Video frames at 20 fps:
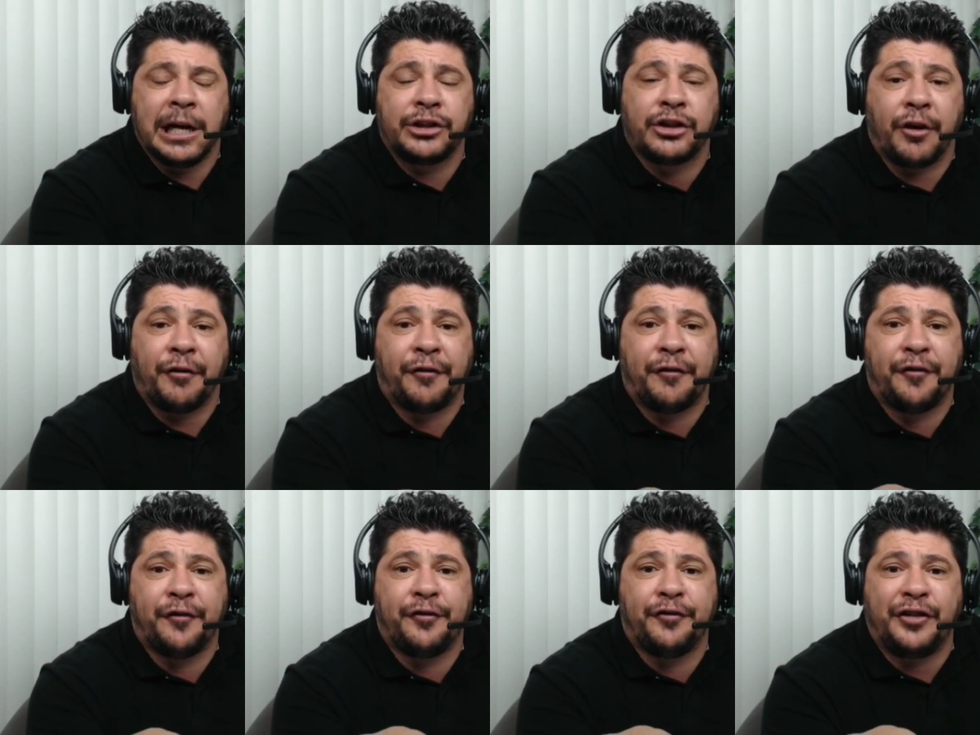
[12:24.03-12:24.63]
the
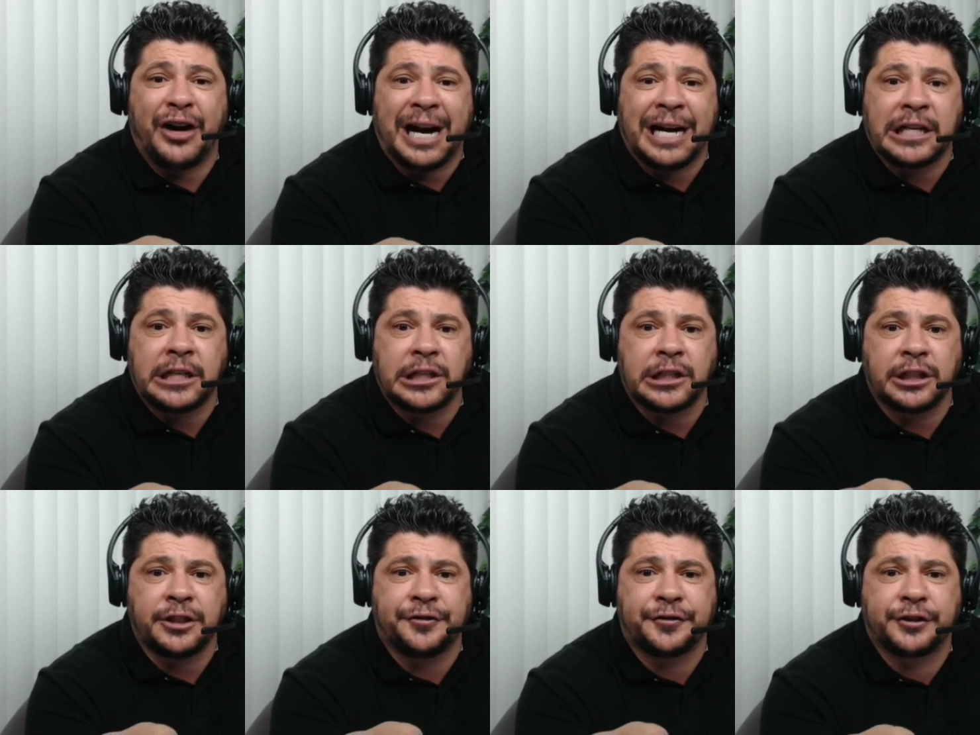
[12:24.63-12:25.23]

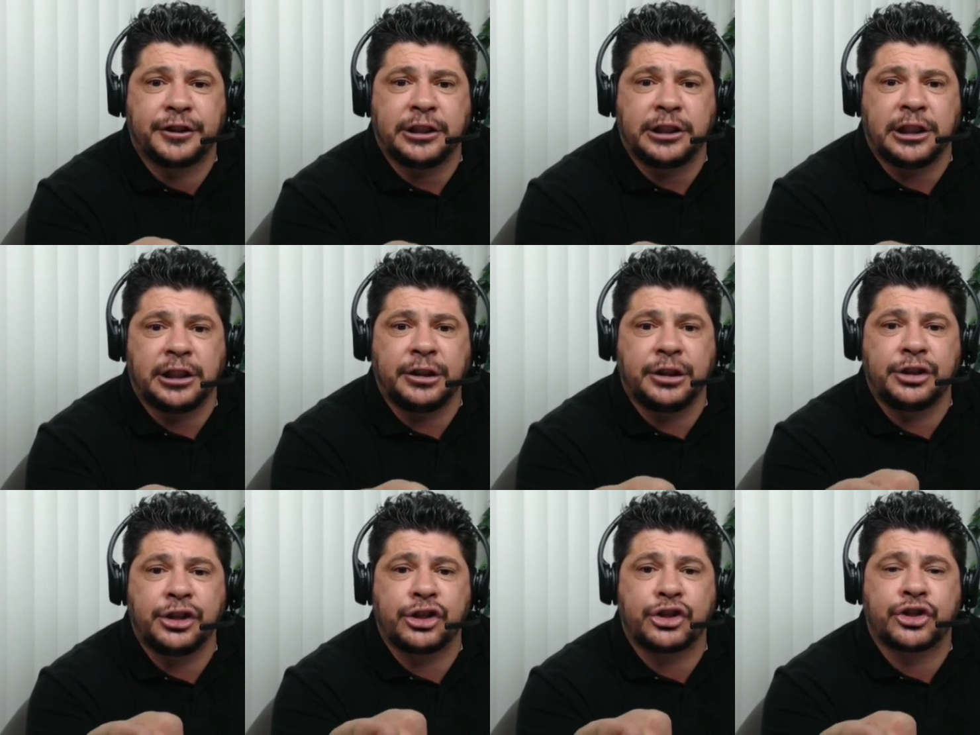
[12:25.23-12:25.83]
fire of
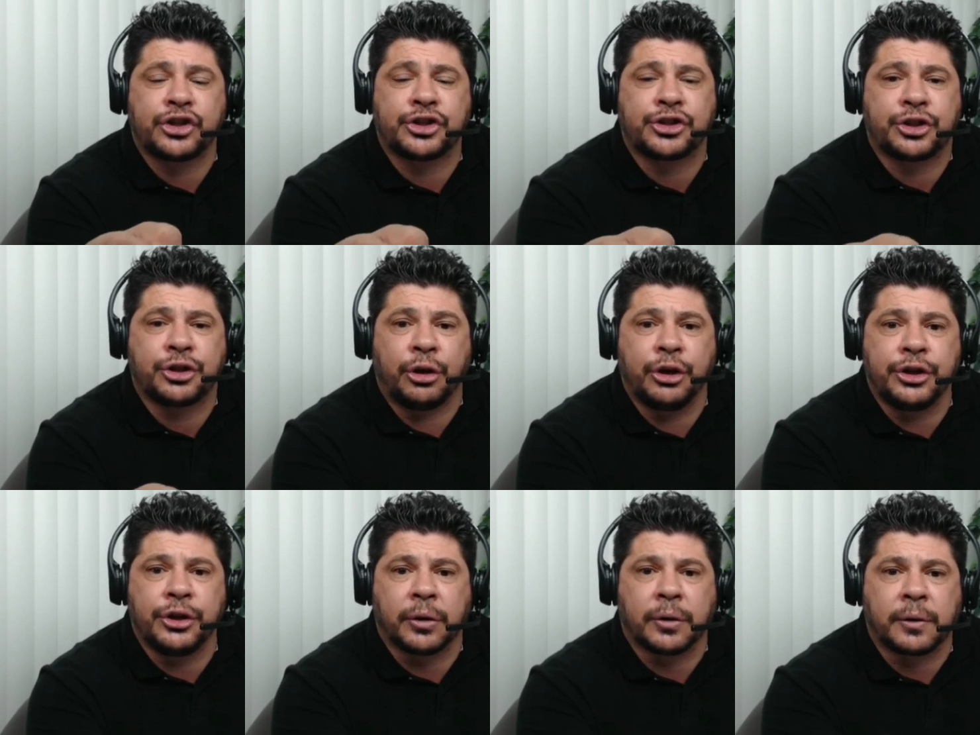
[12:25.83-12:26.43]
God,
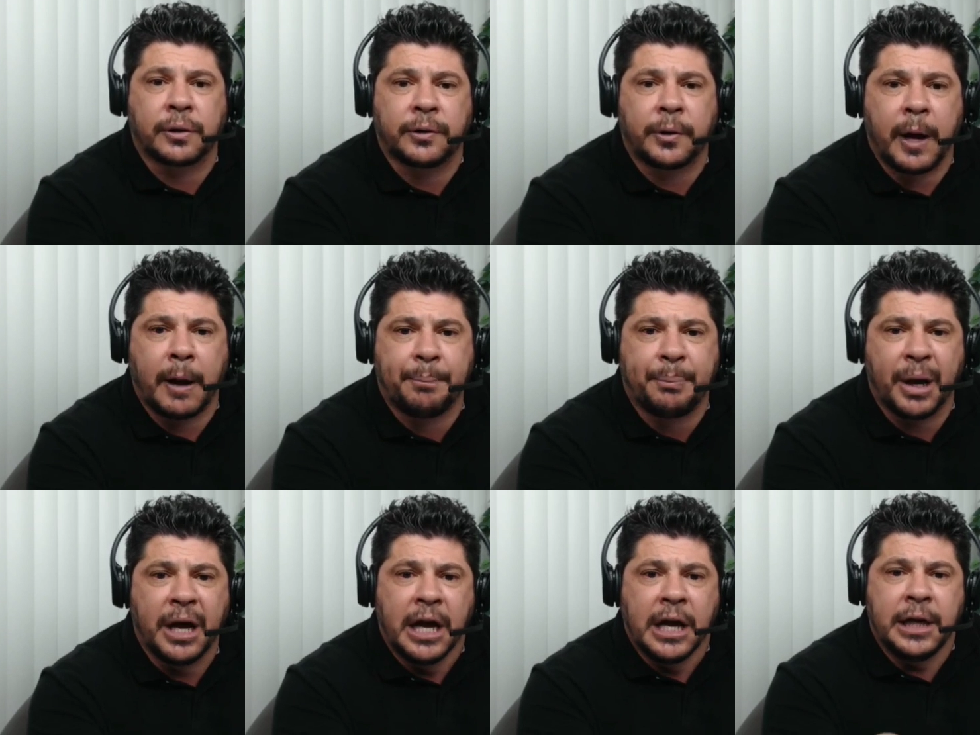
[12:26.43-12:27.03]
destroy your
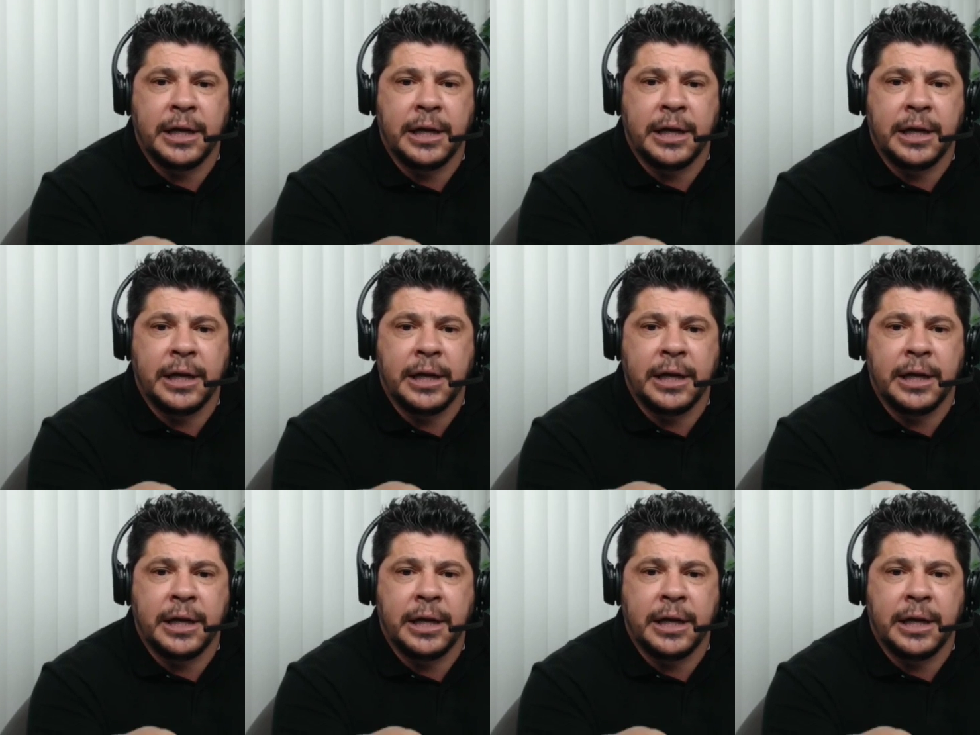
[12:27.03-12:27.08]
grip.